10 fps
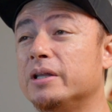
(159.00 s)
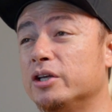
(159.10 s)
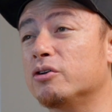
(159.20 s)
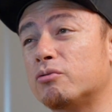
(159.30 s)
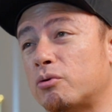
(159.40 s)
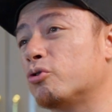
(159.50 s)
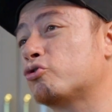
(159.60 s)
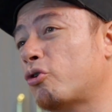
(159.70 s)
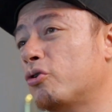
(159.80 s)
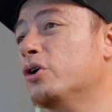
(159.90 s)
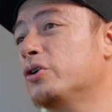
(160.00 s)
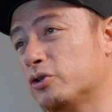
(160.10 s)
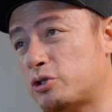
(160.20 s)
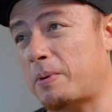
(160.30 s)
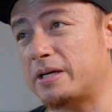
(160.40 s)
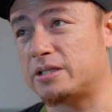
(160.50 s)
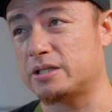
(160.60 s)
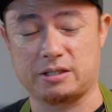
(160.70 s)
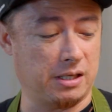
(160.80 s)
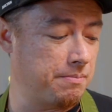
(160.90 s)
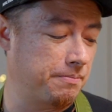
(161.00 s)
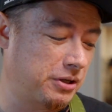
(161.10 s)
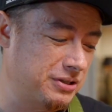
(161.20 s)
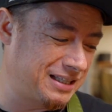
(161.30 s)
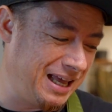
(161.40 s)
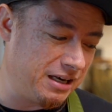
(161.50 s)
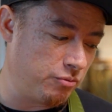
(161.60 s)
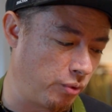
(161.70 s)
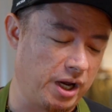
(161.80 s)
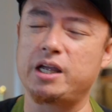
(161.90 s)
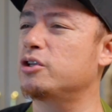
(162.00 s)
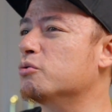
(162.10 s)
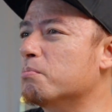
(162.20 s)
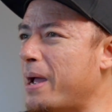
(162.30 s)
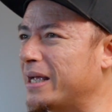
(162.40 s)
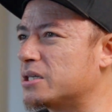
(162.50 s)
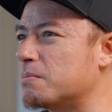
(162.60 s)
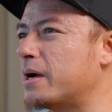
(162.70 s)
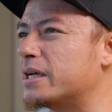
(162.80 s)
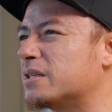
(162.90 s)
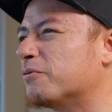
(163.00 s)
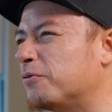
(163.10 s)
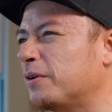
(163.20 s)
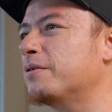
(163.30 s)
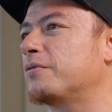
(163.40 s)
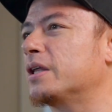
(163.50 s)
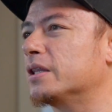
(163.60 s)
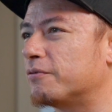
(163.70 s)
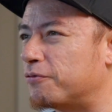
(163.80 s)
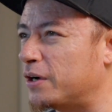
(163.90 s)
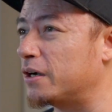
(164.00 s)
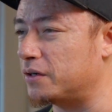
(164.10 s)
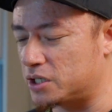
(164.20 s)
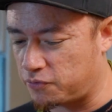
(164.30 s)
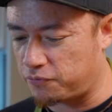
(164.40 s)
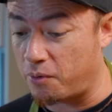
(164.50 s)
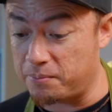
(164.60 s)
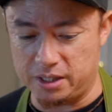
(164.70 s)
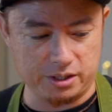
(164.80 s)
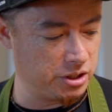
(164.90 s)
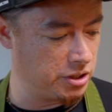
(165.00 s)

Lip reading: that you roast your spices, because that way you maximize the flavor and the fragrance from each